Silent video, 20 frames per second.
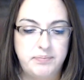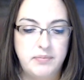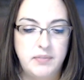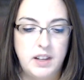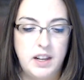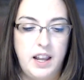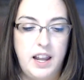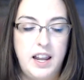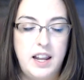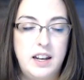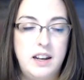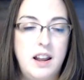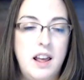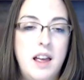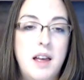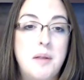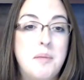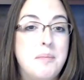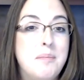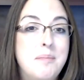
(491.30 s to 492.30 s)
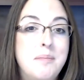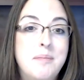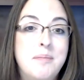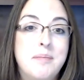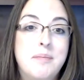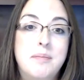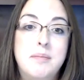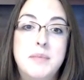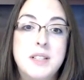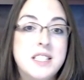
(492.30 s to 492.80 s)
And
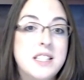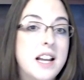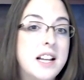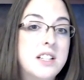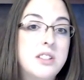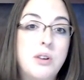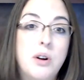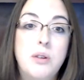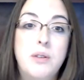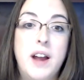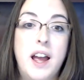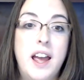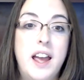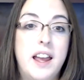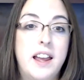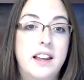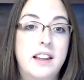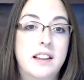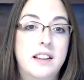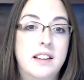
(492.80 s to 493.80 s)
mistakes are okay.